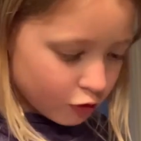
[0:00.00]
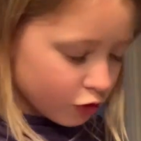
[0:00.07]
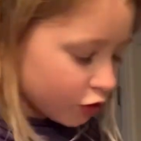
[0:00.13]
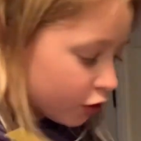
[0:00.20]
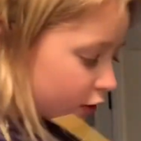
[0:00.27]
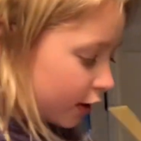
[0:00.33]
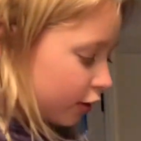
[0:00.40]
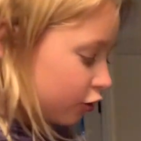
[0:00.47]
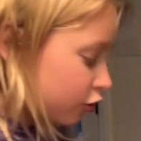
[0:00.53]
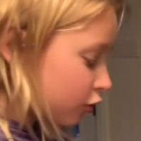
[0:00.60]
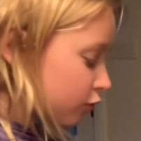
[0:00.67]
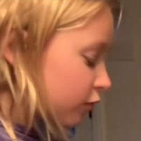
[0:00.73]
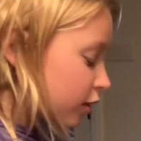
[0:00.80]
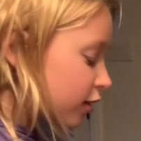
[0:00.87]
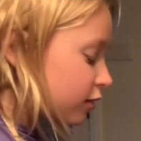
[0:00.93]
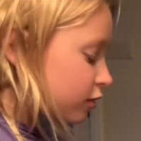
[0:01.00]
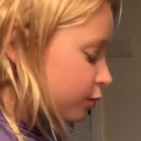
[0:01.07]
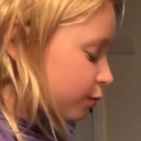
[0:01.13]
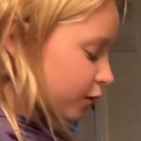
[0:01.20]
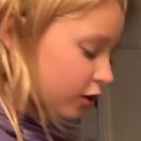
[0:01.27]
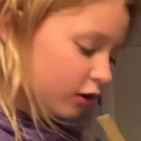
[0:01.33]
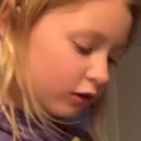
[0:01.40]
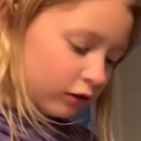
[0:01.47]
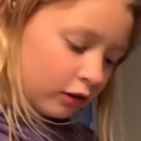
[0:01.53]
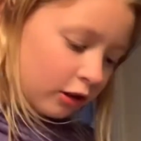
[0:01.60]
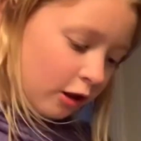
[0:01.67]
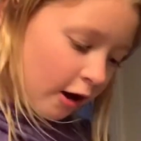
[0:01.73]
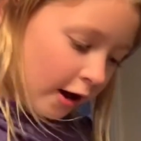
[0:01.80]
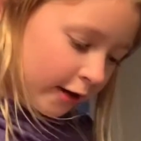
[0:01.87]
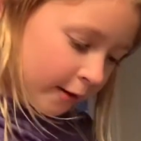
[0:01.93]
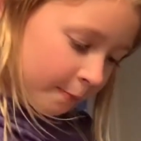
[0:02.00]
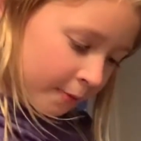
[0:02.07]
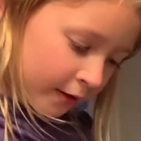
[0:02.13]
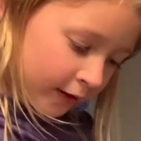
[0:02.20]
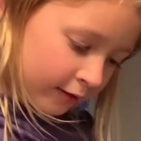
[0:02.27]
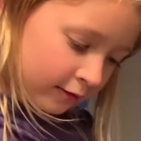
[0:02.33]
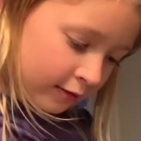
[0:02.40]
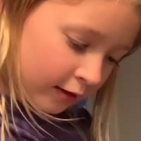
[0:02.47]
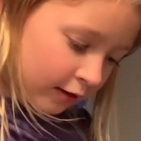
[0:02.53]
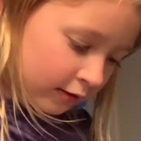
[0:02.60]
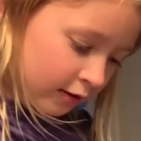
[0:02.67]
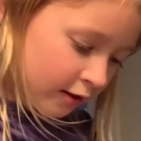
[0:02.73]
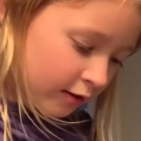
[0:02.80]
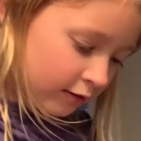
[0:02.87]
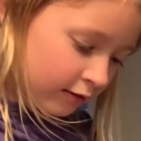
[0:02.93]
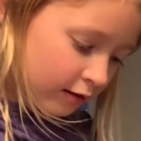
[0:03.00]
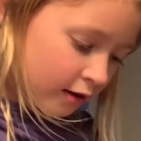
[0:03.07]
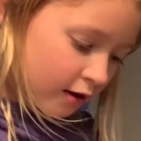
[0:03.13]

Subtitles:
Now you don't need to put a lot of paint on these,